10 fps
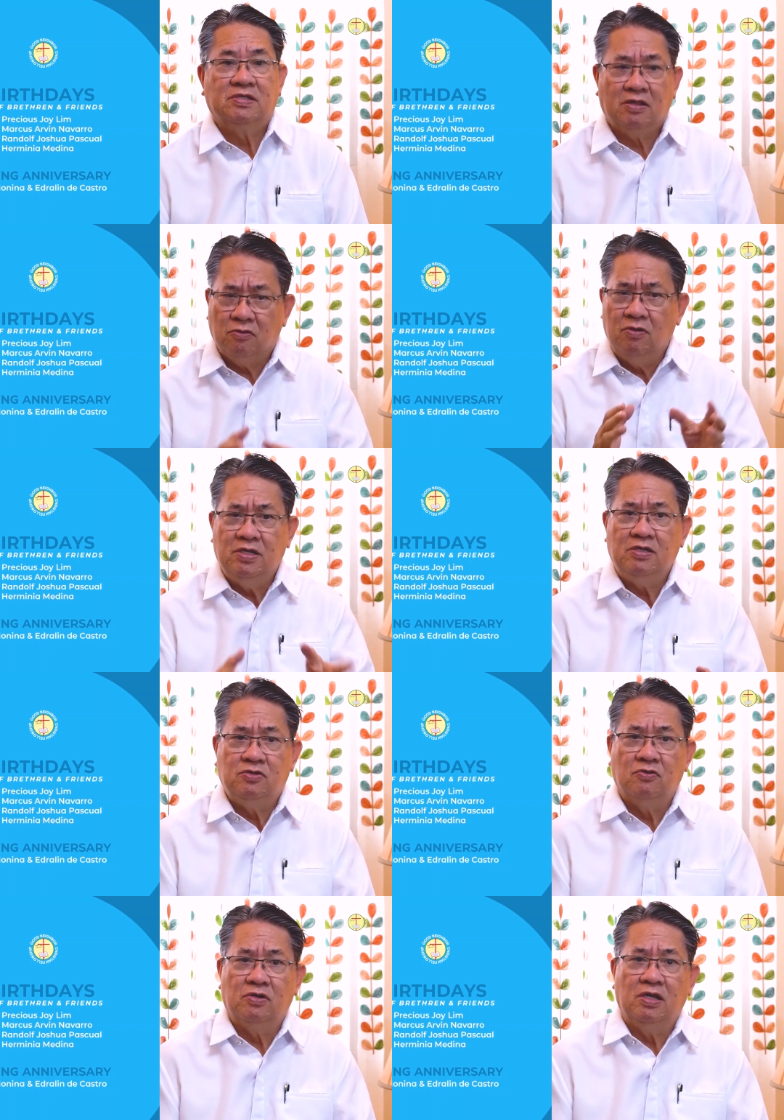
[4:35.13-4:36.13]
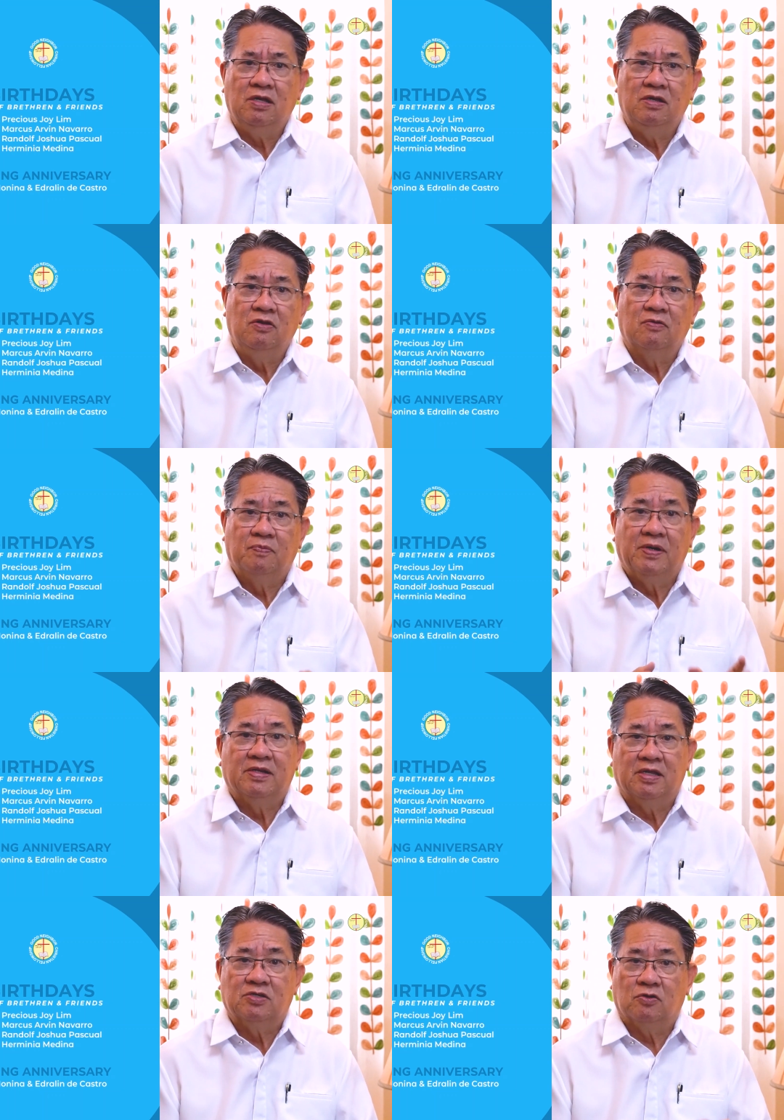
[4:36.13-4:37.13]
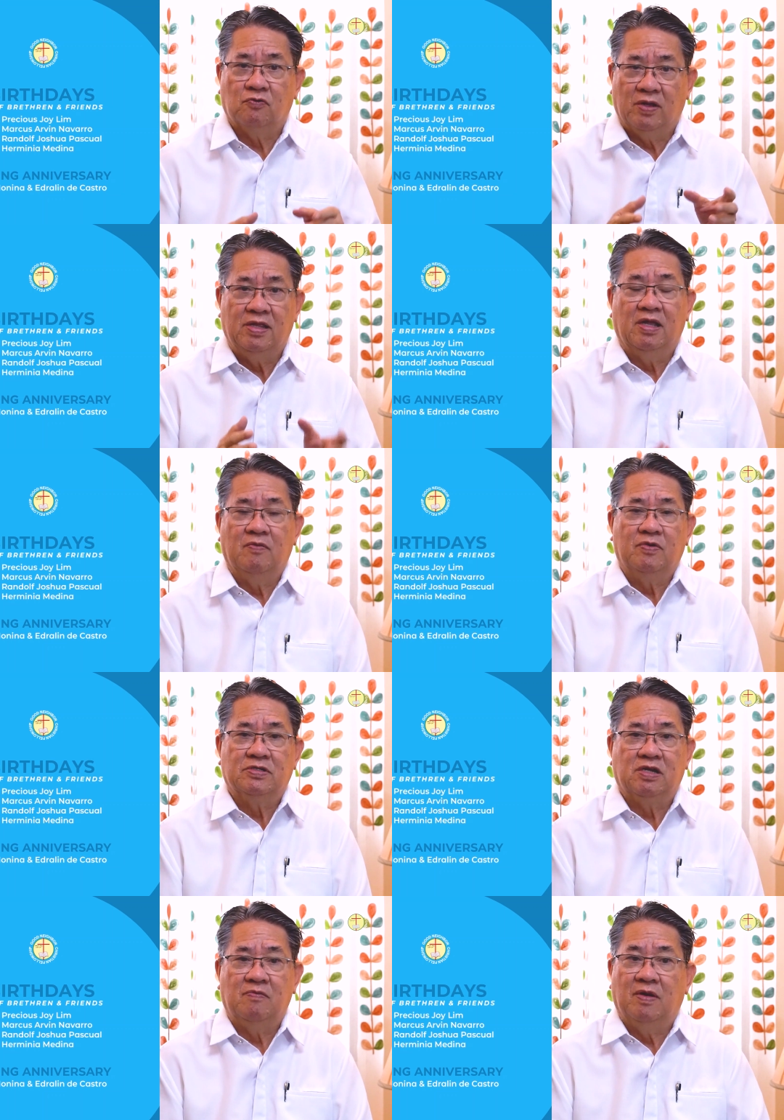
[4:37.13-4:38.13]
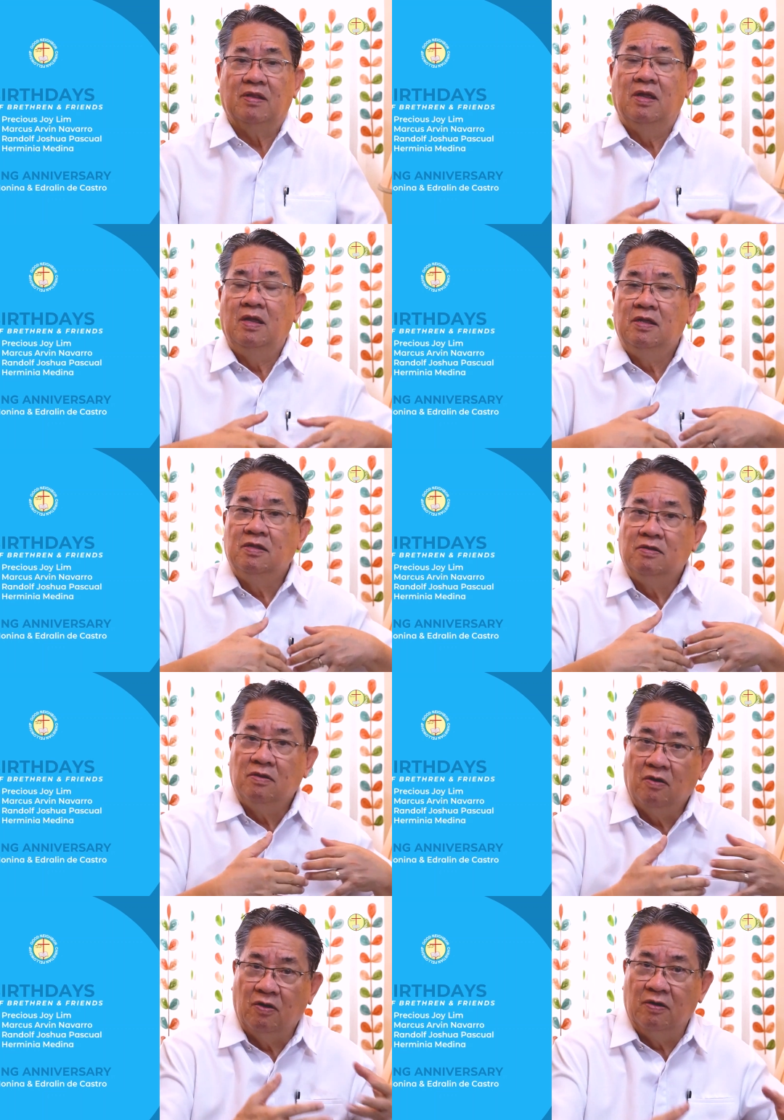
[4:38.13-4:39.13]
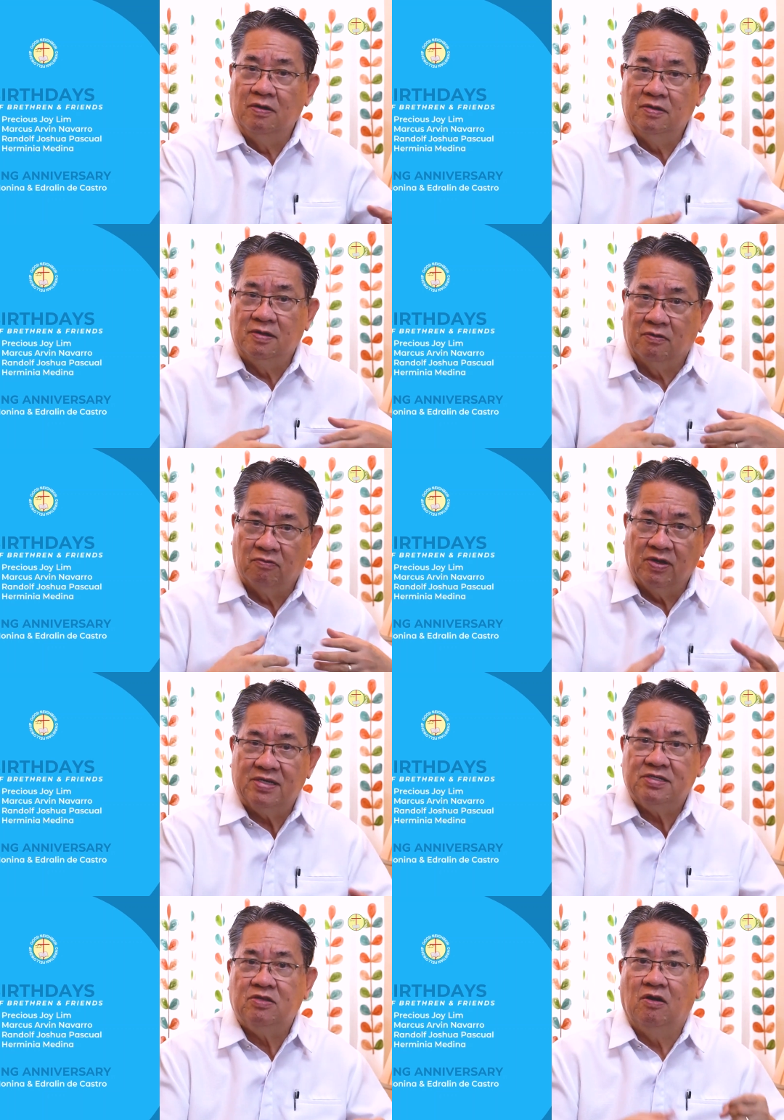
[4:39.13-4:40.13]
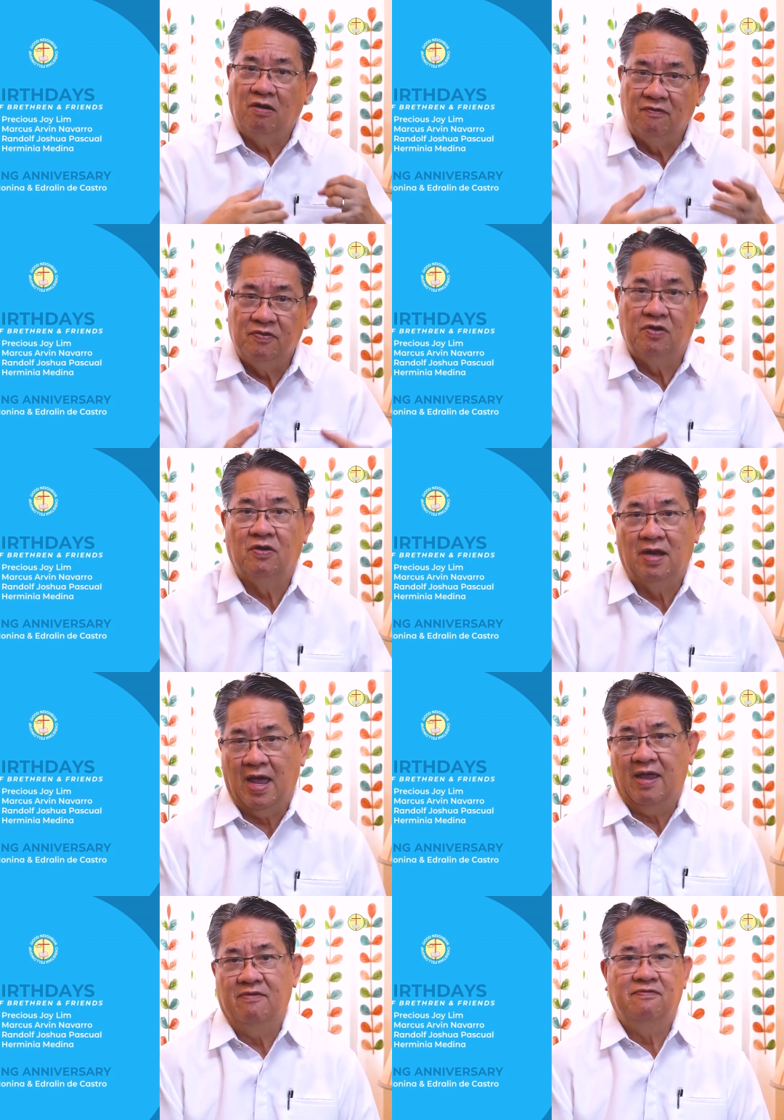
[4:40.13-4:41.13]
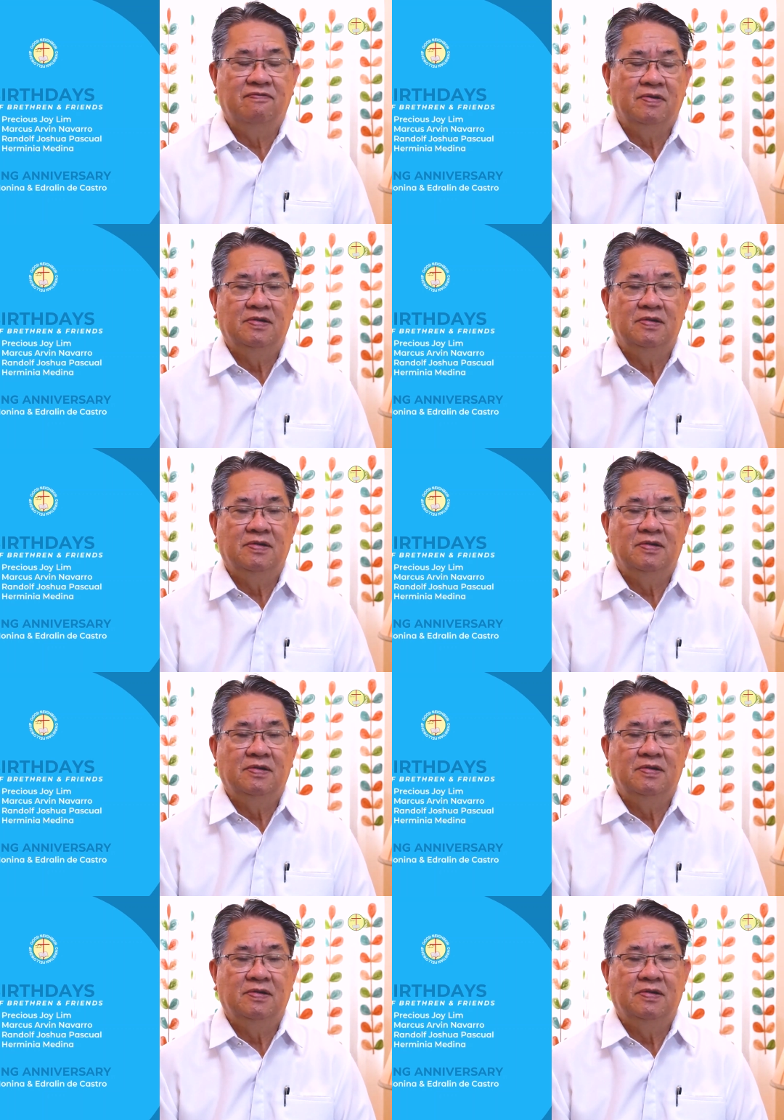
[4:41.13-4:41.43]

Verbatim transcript: Not only during your birthdays or wedding anniversary, but all the rest of your life.